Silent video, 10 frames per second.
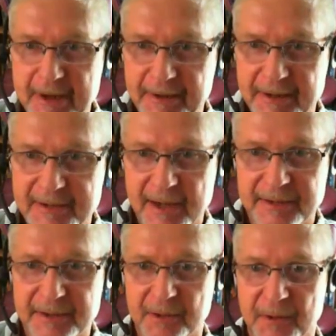Yes,
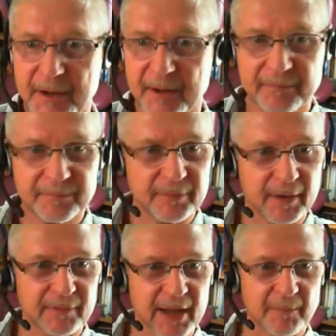I do, and
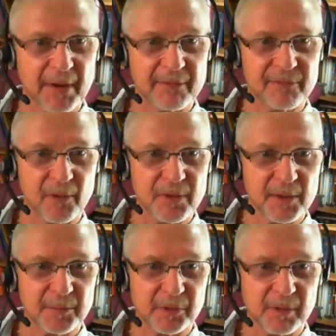I've got my phone
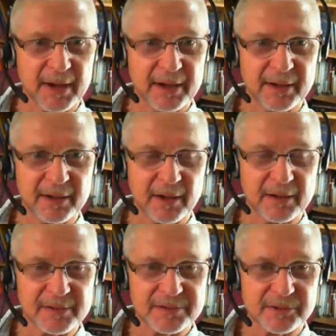number right here on
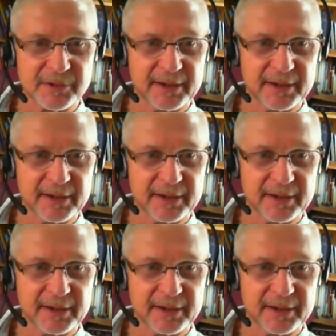the screen.